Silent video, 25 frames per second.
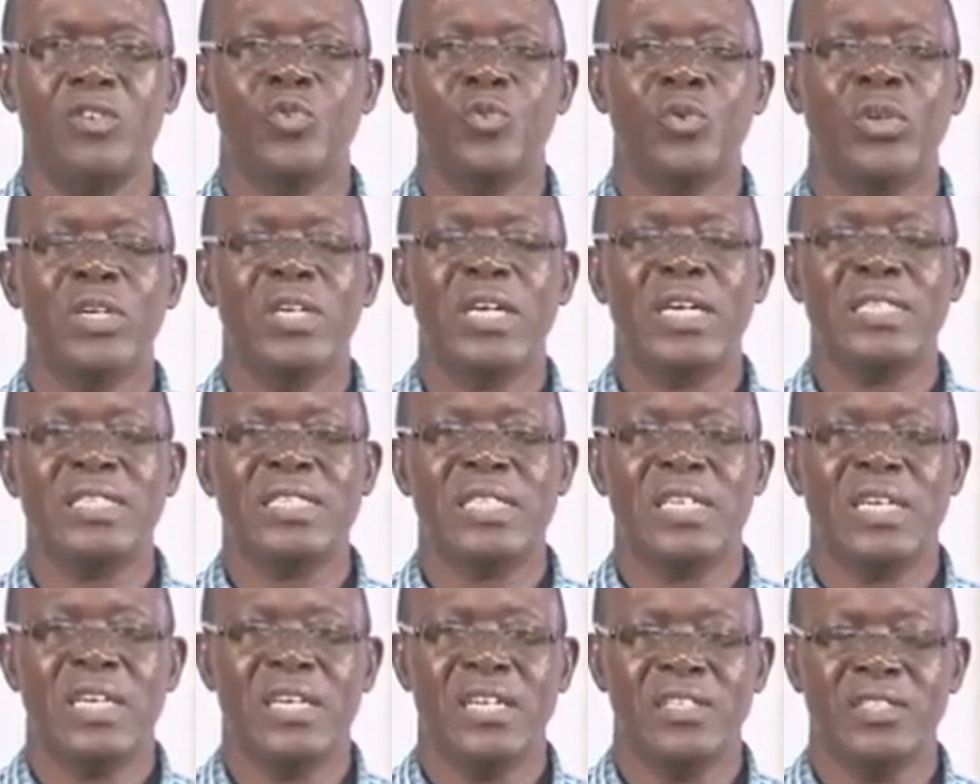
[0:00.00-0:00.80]
to
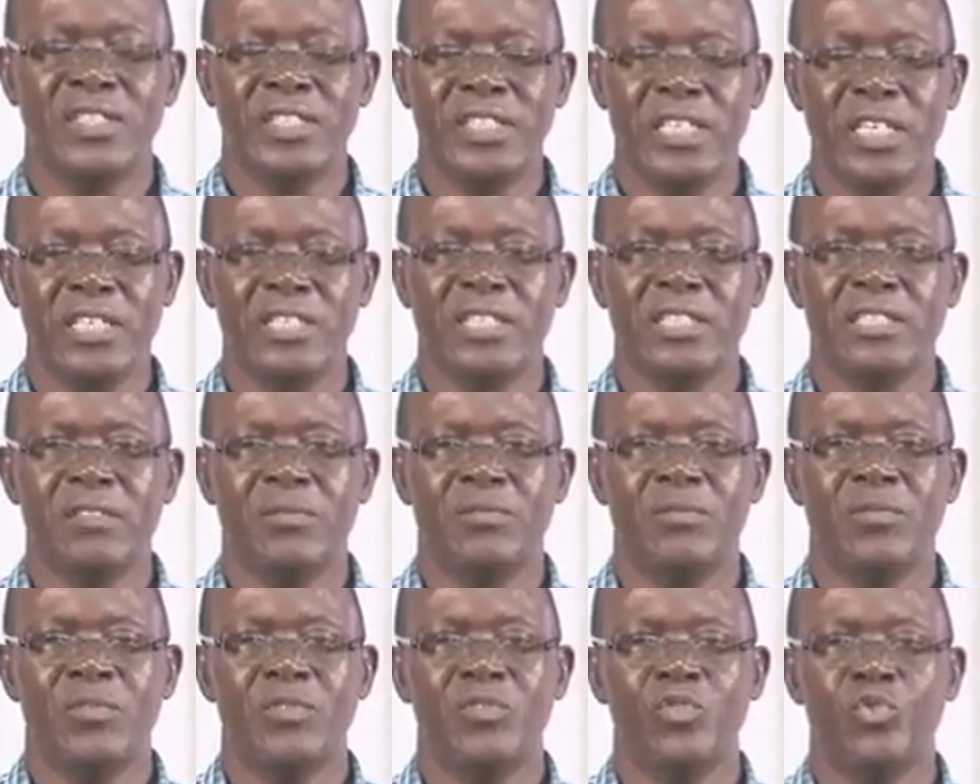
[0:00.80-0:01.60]
get a judge
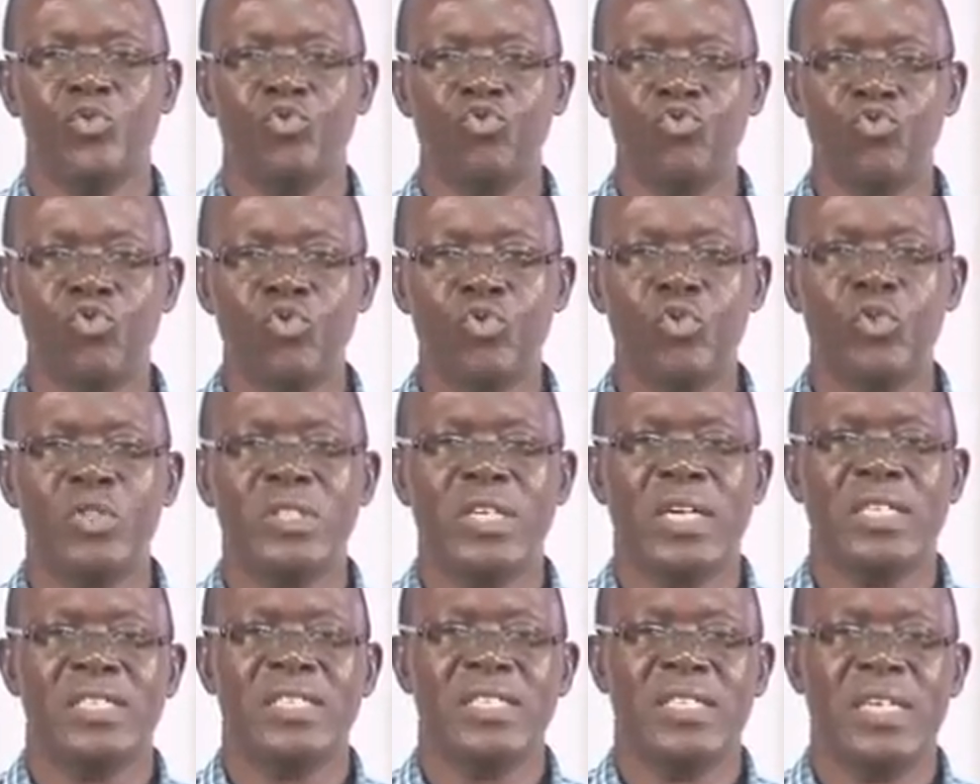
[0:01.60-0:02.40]
to rule
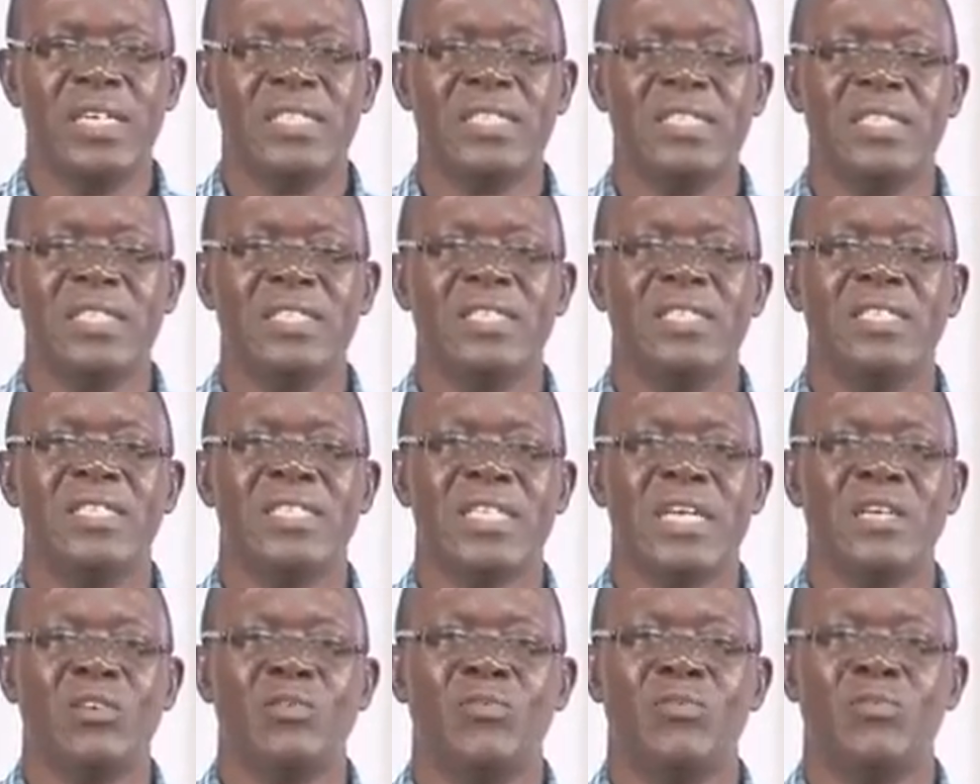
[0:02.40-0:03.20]
that yes, this
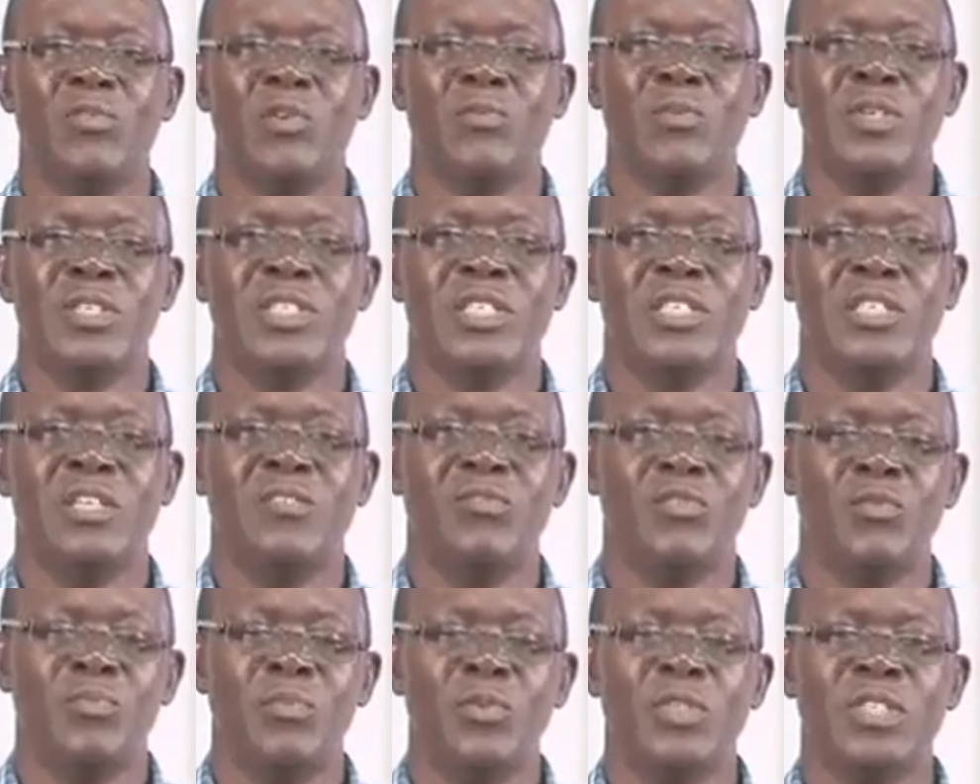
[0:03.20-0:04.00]
kind of information,
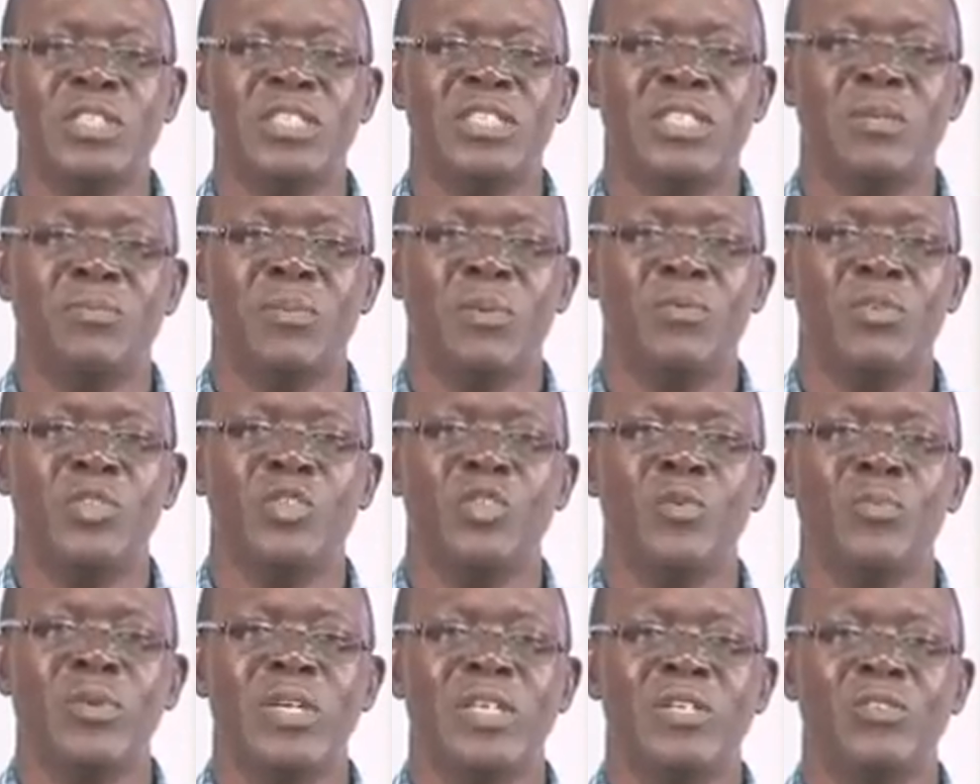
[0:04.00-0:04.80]
if you put it in the public
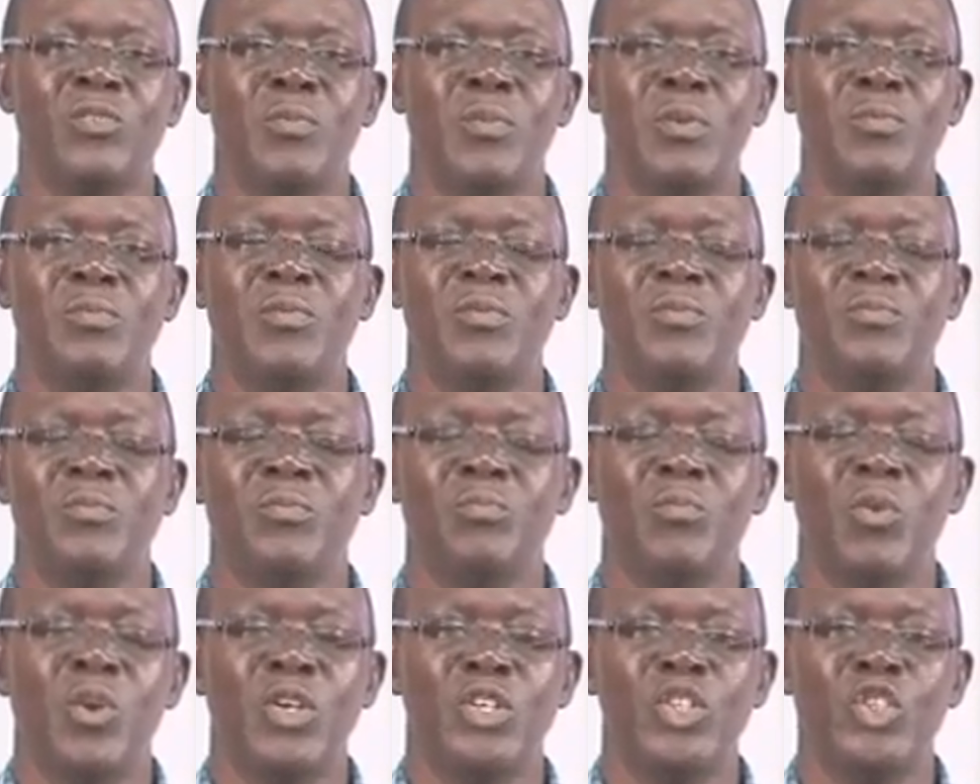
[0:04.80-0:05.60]
domain, it will be
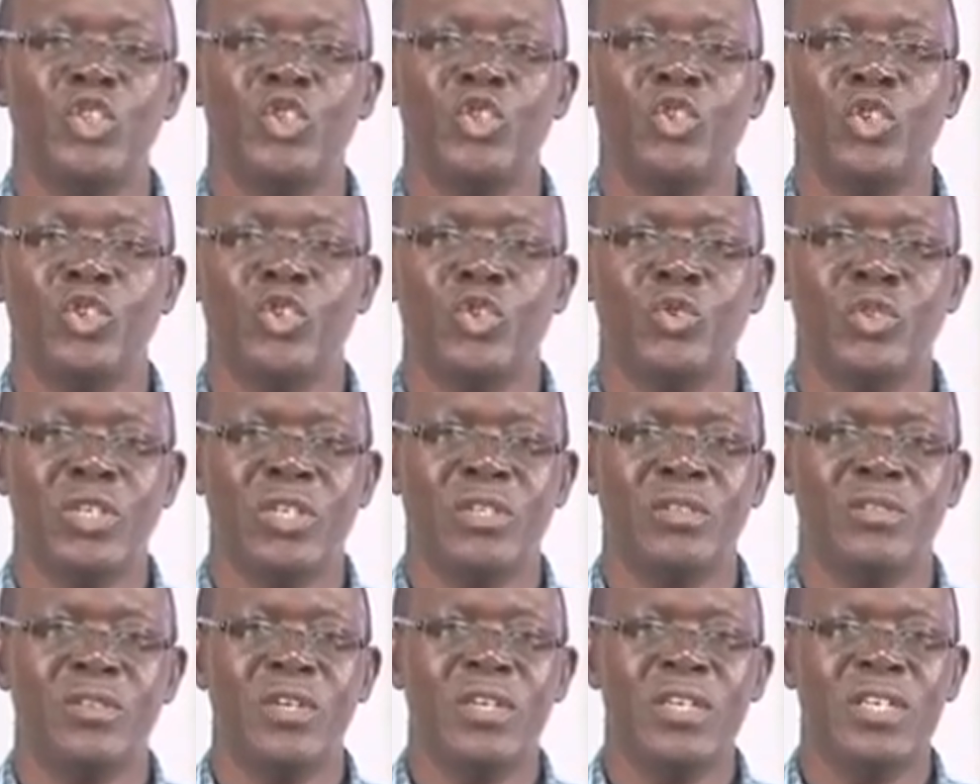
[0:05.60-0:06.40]
more injurious to
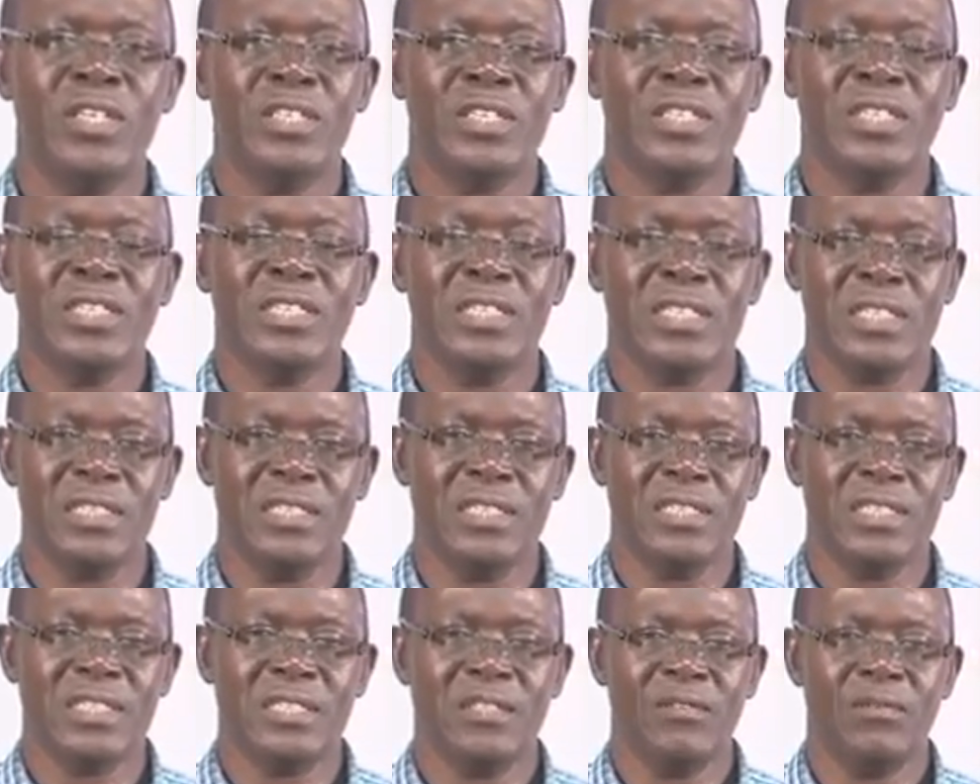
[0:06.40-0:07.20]
the
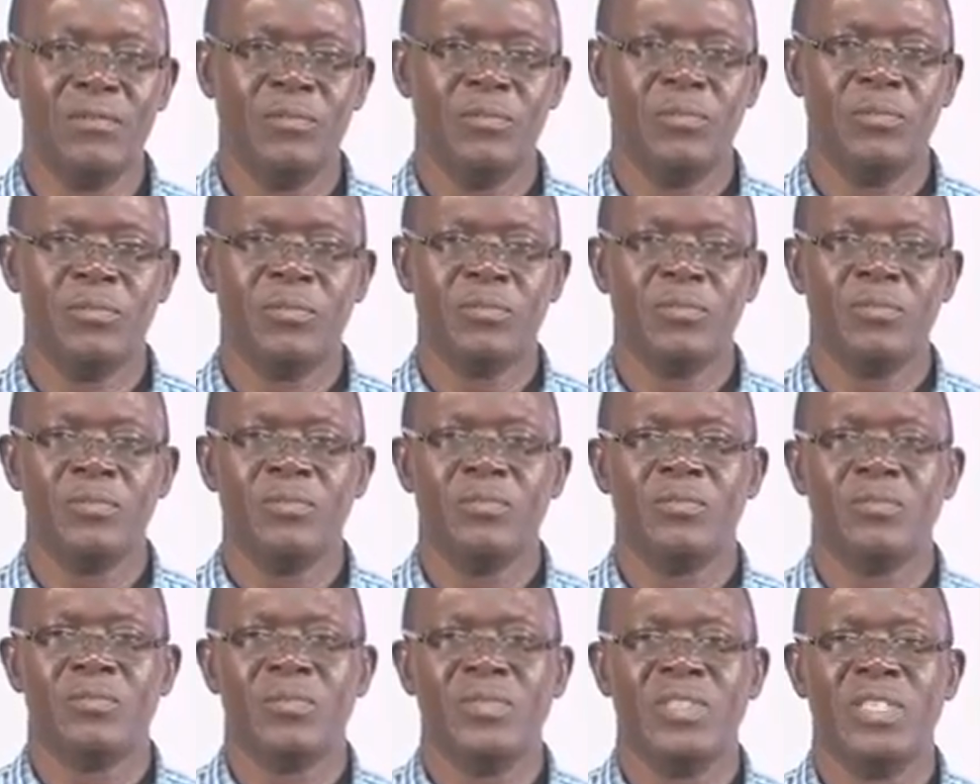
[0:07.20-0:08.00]
citizens
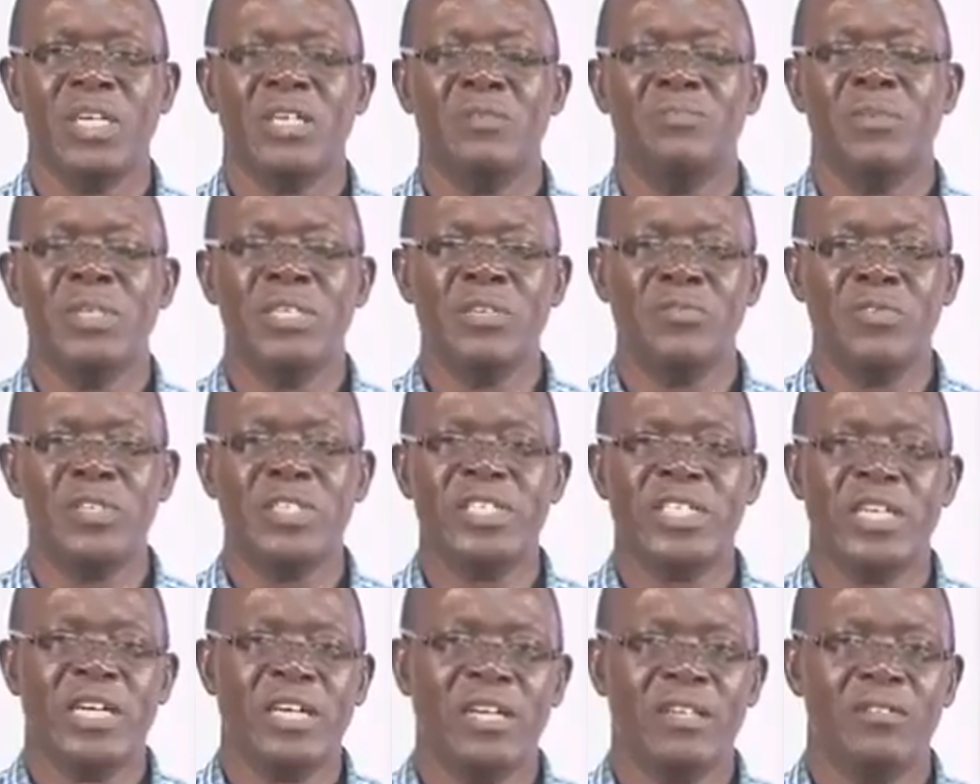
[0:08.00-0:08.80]
than
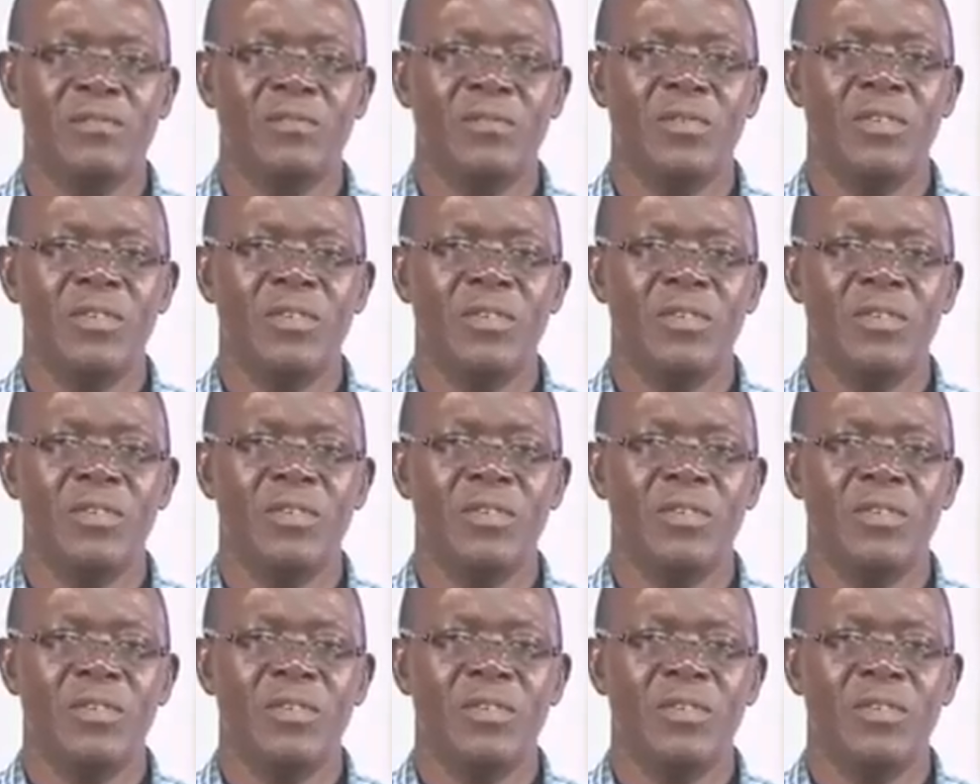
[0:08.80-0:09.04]
beneficial.